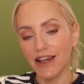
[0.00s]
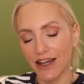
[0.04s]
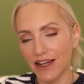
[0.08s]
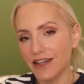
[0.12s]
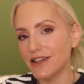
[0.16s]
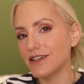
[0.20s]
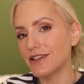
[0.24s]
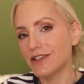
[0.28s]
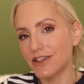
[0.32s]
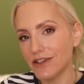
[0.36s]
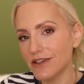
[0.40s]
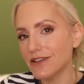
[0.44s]

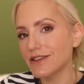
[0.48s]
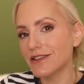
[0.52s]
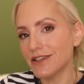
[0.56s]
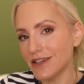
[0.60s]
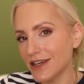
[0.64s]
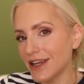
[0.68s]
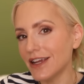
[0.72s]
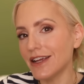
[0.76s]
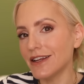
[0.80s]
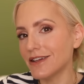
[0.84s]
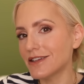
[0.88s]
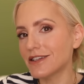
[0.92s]
it does
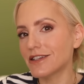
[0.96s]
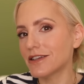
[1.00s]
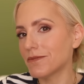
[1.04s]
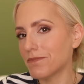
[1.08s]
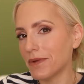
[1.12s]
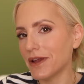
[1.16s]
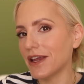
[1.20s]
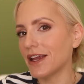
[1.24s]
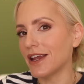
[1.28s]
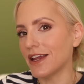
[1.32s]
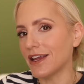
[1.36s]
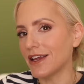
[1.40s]
need to
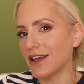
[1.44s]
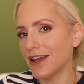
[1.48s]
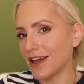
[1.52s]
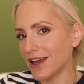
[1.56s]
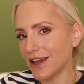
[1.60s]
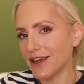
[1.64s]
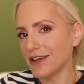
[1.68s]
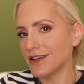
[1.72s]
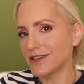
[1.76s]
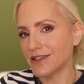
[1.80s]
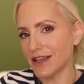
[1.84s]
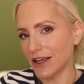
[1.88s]
be
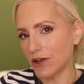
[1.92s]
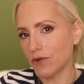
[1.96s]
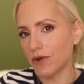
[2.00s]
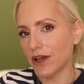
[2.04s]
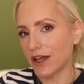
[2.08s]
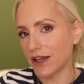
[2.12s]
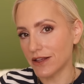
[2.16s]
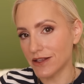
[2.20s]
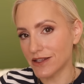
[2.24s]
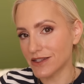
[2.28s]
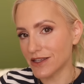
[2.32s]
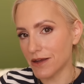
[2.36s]
easy,
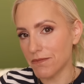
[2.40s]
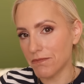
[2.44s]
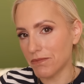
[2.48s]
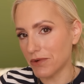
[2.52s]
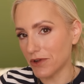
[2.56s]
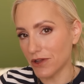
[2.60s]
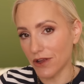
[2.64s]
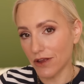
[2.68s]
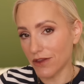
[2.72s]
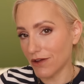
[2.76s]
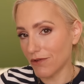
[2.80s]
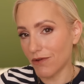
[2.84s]
quick, and
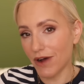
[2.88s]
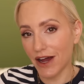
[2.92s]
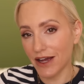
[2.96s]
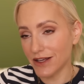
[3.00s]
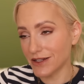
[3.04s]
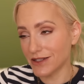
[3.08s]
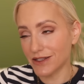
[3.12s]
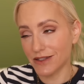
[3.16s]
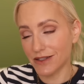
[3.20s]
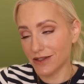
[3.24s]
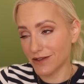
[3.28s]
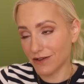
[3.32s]
simple.
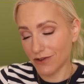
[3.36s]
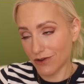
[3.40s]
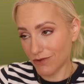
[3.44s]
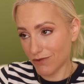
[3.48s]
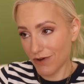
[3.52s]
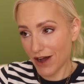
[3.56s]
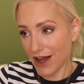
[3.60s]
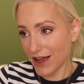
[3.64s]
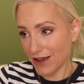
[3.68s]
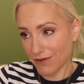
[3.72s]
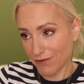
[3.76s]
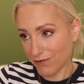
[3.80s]
Otherwise,
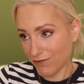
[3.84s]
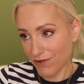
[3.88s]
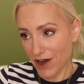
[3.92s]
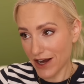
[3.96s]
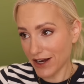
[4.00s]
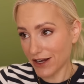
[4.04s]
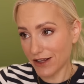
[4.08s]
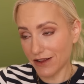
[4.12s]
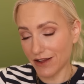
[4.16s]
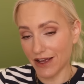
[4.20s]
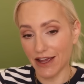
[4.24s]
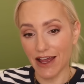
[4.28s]
quite
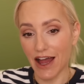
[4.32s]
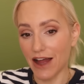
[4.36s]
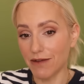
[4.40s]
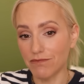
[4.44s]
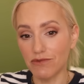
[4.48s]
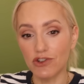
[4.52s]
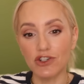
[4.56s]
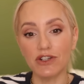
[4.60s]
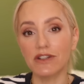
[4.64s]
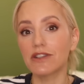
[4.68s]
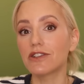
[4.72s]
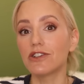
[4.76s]
frankly,
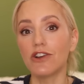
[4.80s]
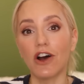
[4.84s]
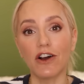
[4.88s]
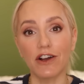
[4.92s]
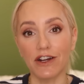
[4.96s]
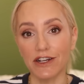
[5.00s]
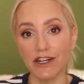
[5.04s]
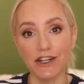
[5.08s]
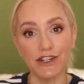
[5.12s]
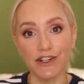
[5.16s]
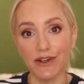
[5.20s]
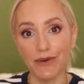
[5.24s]
I'm just
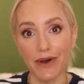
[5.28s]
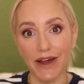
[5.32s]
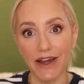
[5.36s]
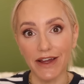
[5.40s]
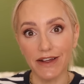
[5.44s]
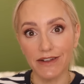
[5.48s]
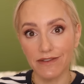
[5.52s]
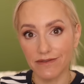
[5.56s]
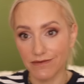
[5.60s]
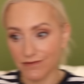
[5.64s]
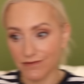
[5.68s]
not going to do it.